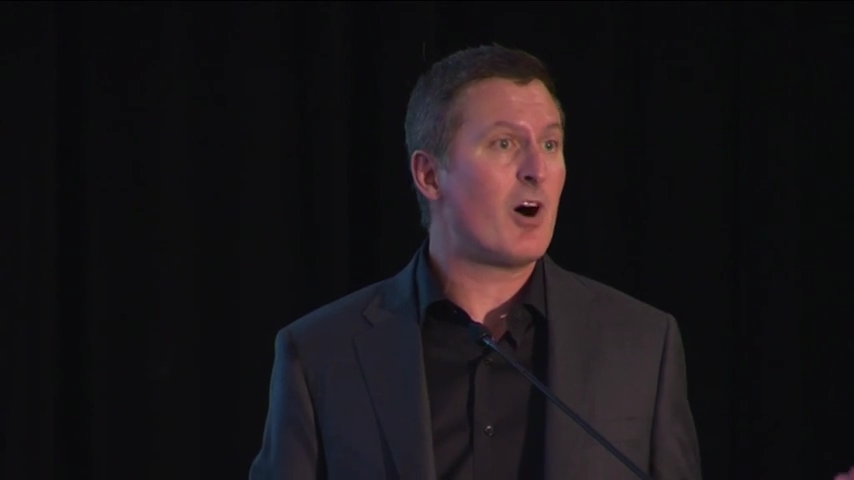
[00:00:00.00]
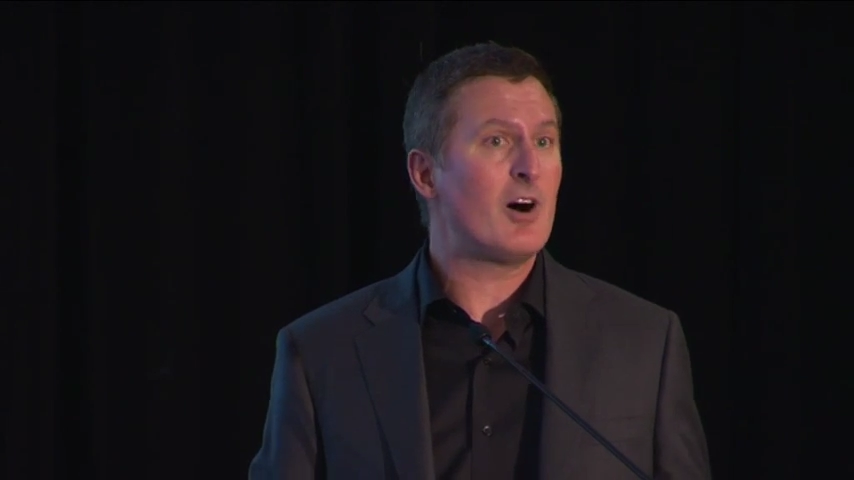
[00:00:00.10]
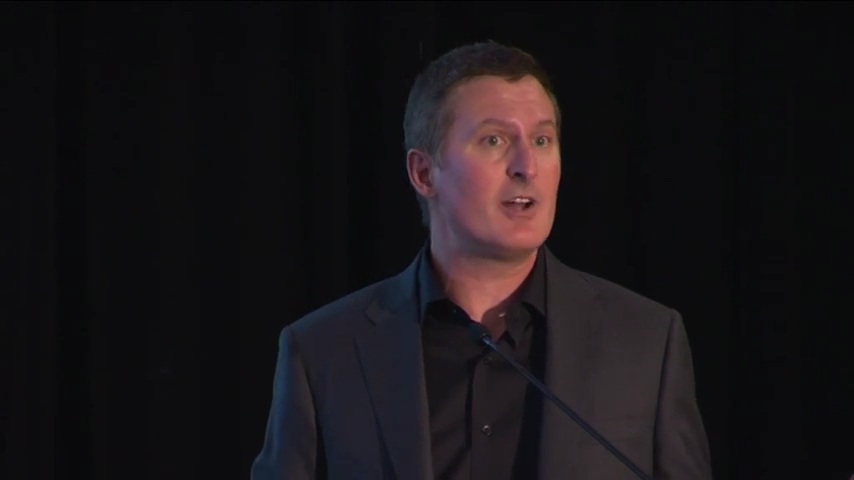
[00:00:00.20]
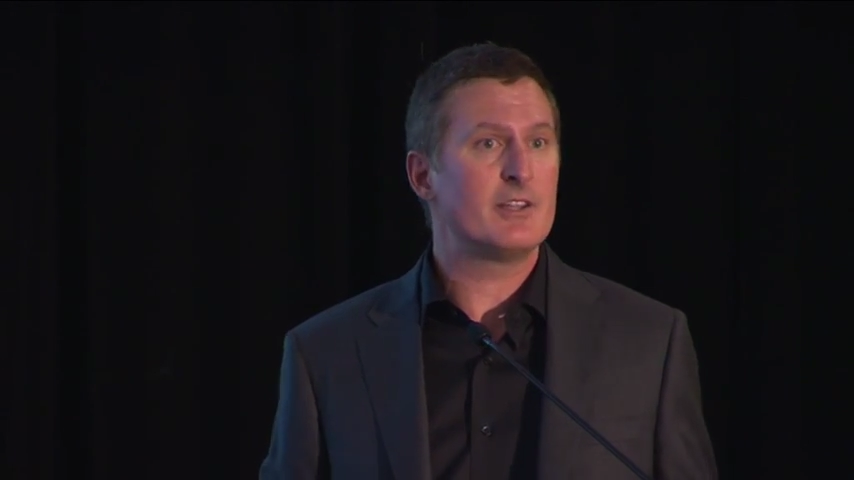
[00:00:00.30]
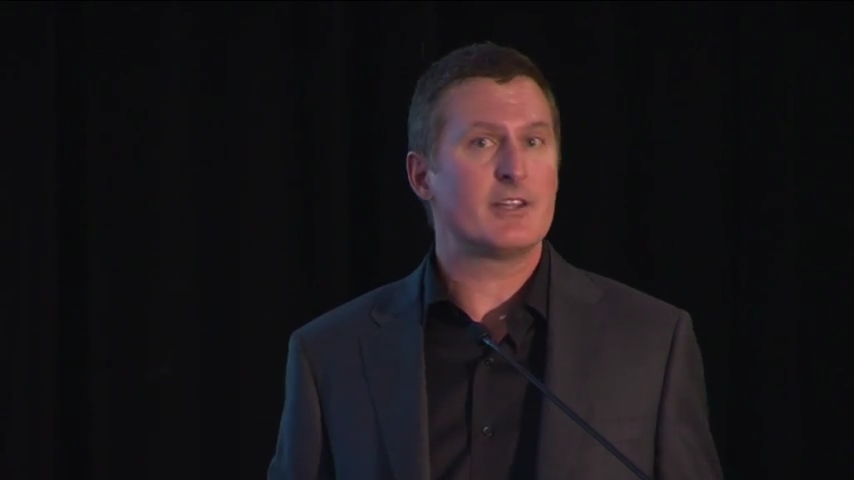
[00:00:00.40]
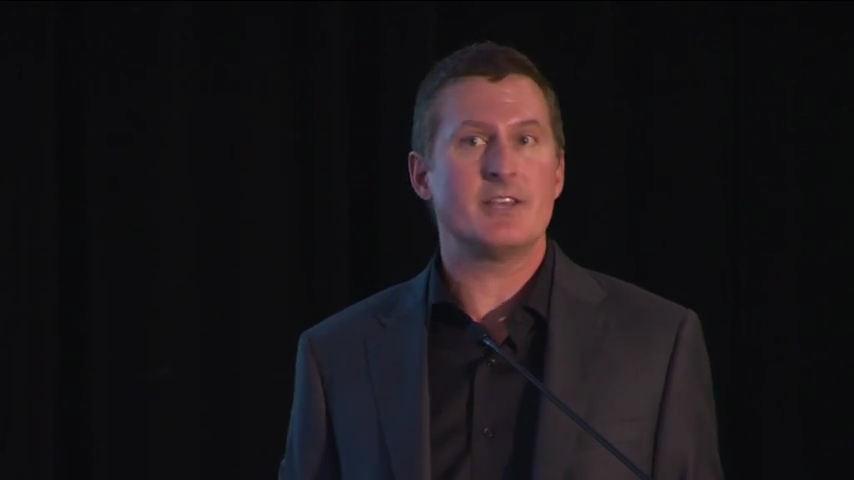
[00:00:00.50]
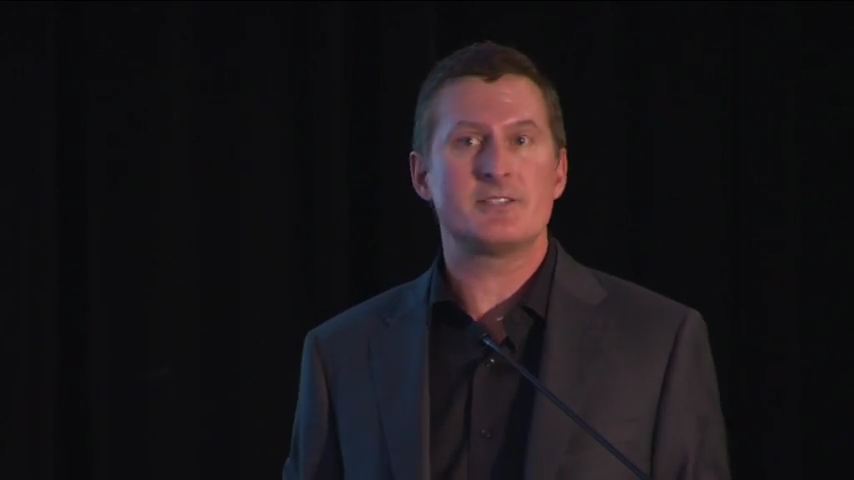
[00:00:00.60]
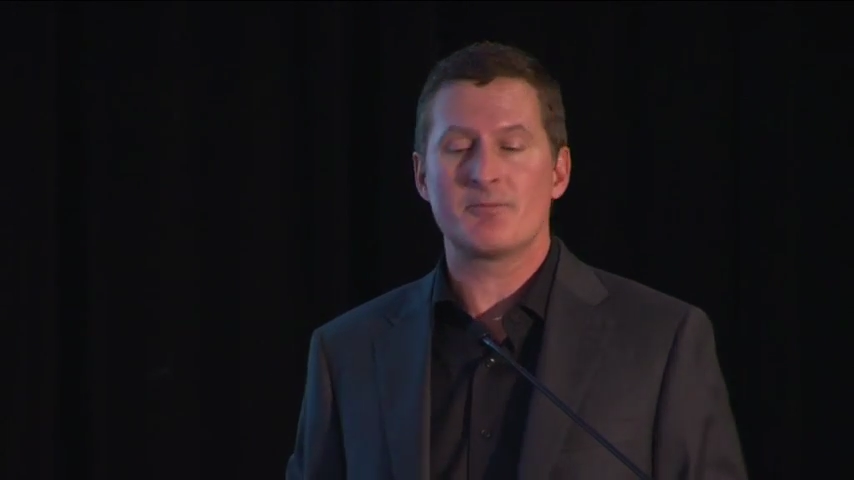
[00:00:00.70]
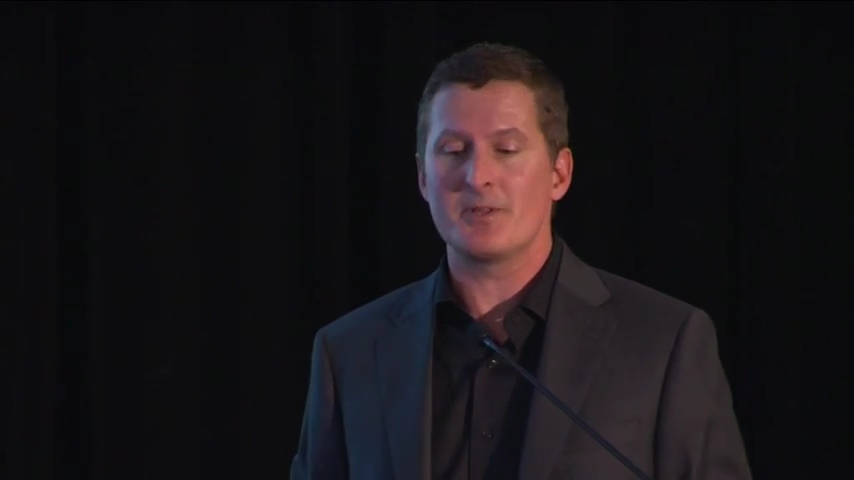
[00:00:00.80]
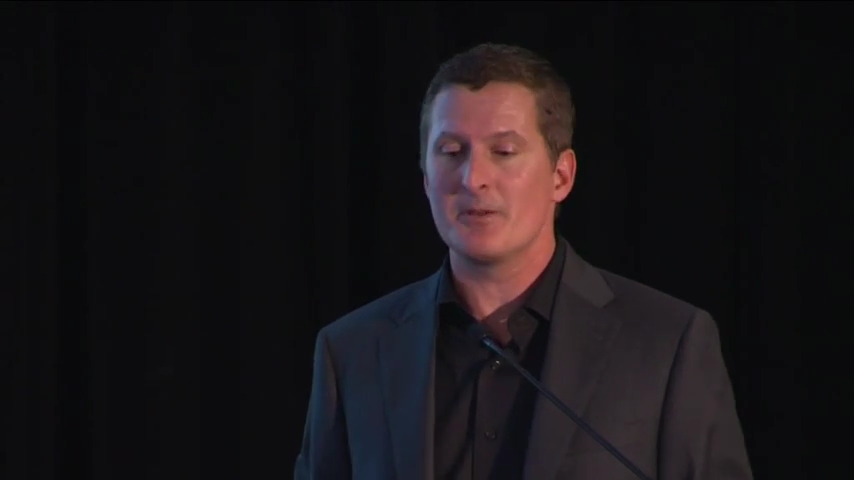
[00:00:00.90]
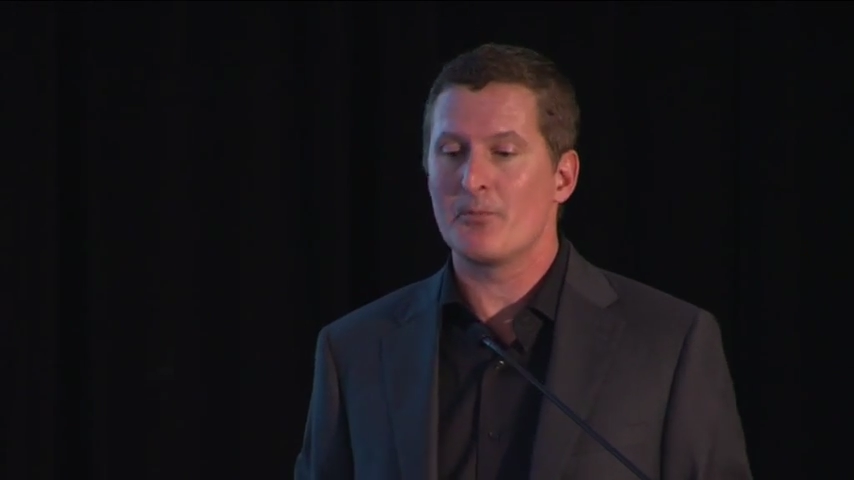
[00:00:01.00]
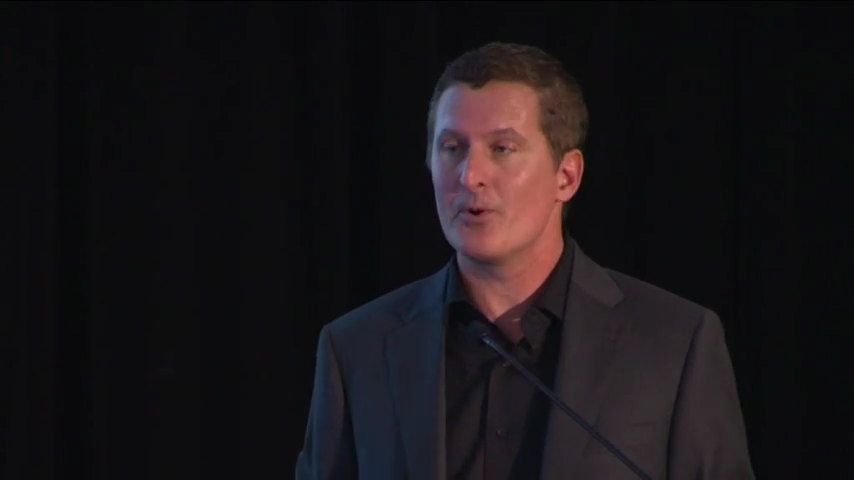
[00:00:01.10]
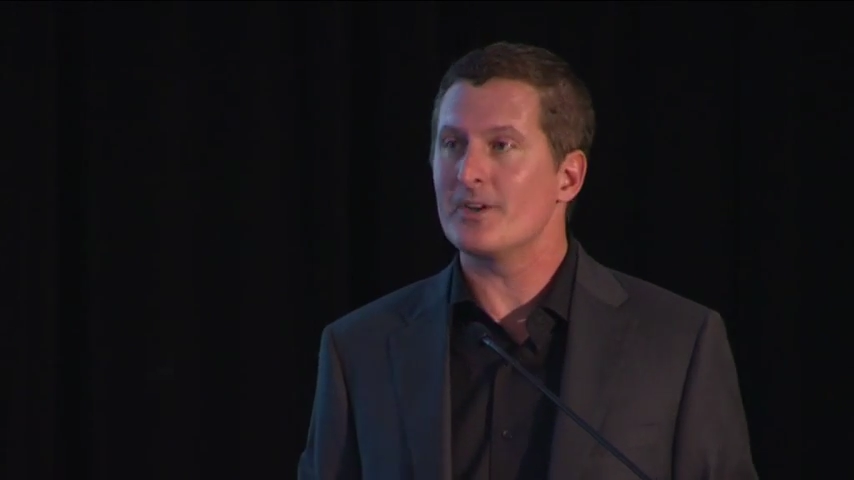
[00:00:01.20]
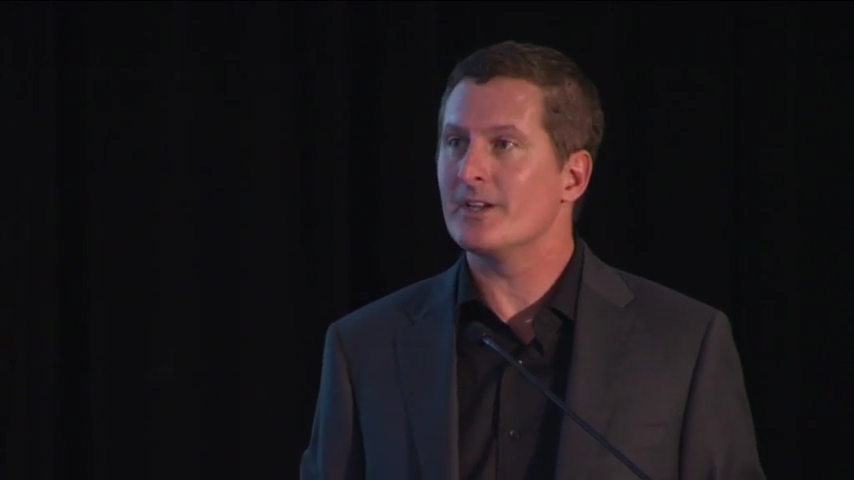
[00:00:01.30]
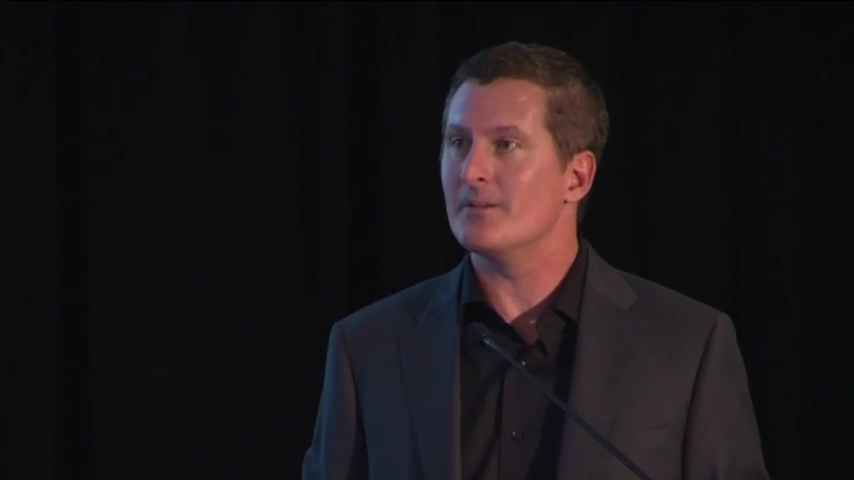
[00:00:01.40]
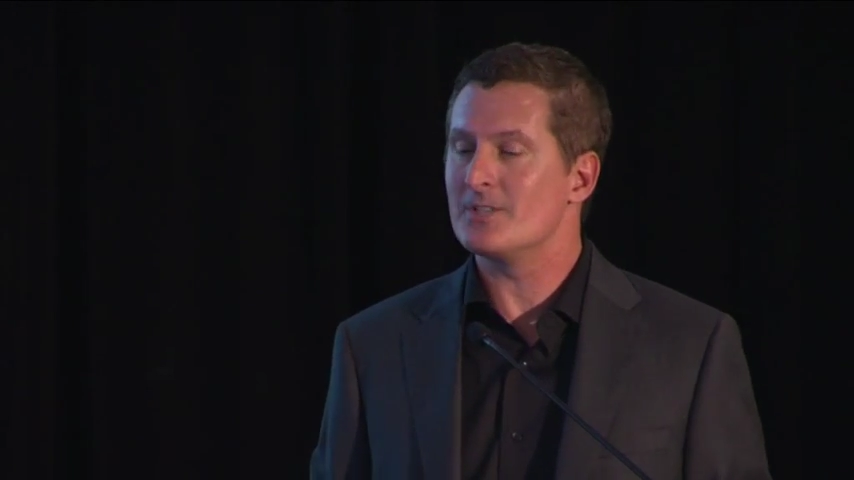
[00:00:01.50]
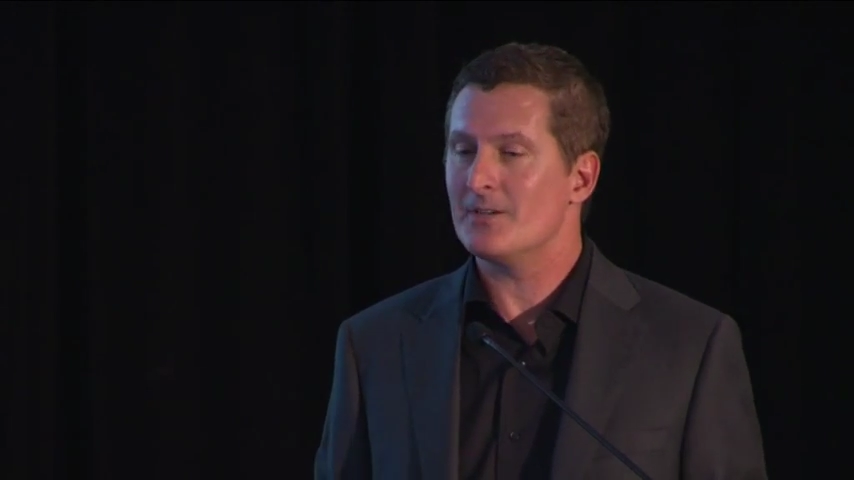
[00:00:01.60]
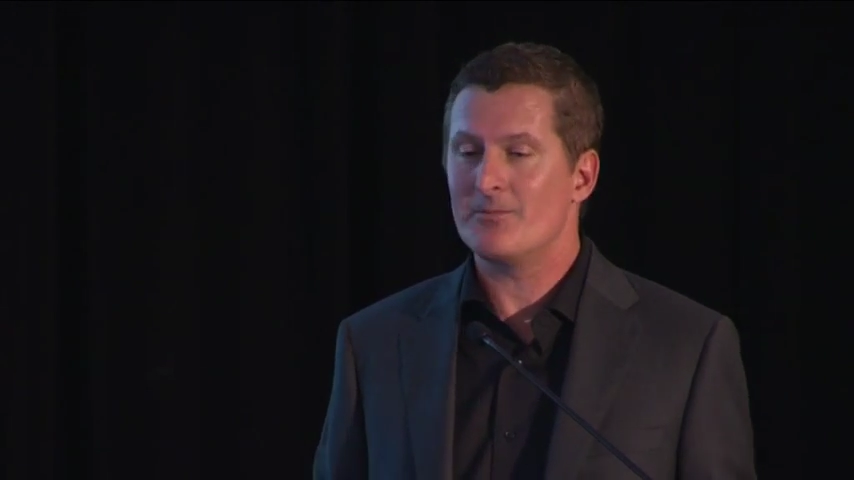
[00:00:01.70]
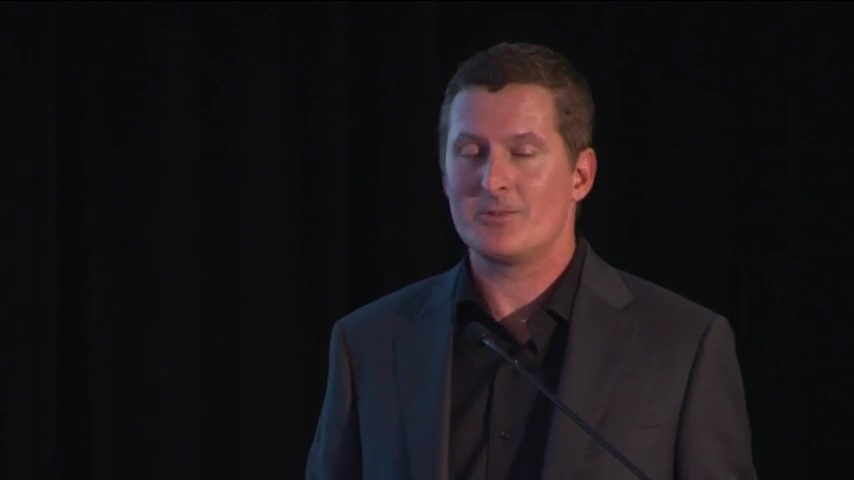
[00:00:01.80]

on in case something important comes up,